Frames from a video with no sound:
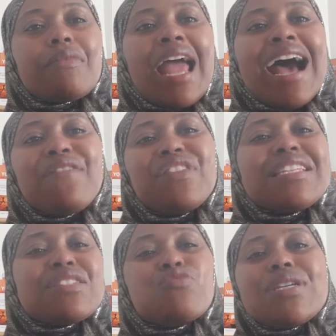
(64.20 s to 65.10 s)
have
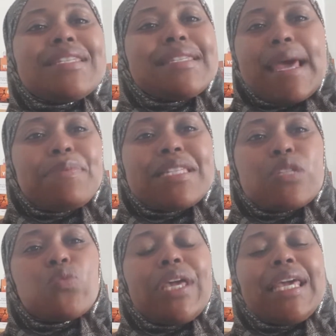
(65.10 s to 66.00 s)
these three steps that
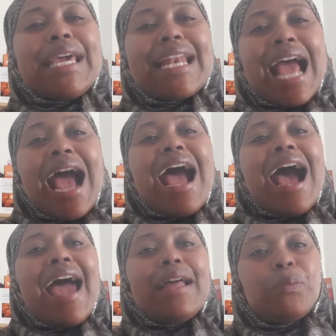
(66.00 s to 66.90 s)
we can
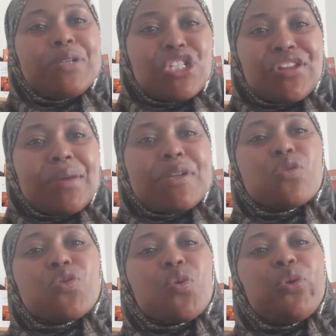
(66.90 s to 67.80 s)
help each other, but
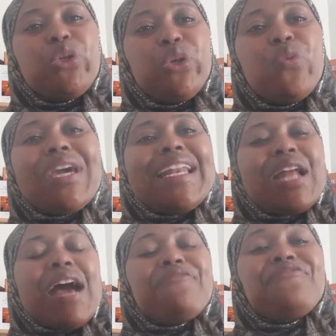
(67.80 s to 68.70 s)
also you can
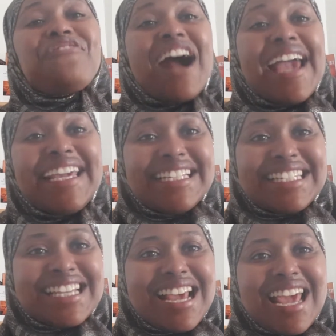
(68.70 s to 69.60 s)

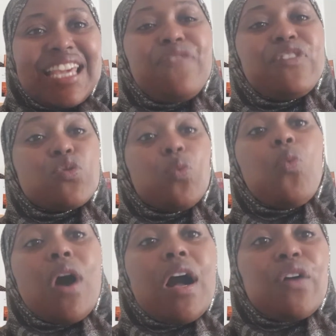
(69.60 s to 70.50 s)
find if it
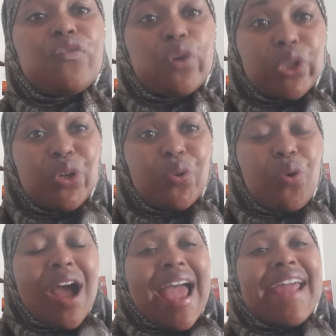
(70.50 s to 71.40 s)
work for you
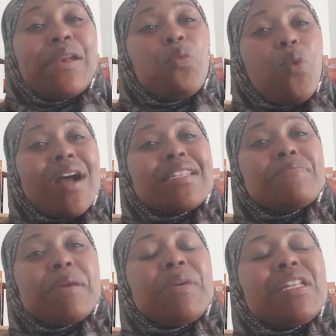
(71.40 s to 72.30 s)
and what
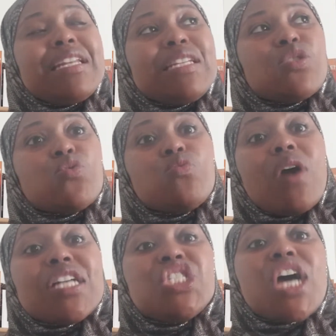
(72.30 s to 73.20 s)
maybe needs to
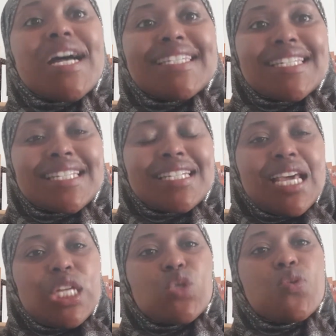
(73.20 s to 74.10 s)
adjust
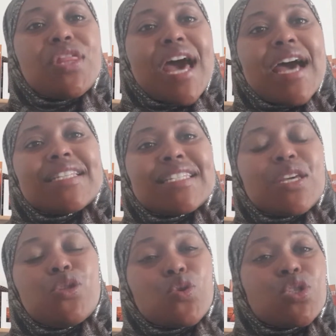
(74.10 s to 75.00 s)
to that,
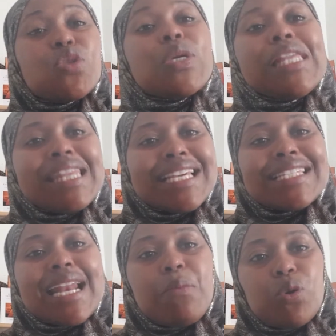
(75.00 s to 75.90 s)
those three things
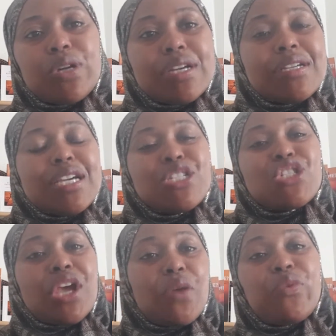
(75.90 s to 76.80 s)
that I'm gonna
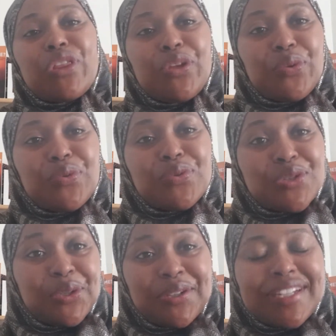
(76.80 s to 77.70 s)
share with you
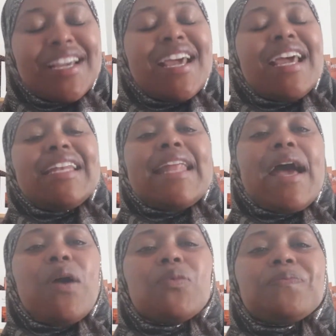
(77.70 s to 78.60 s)
soon.
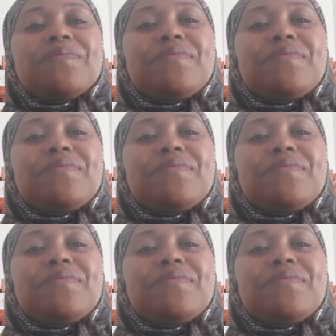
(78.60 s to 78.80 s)
Now,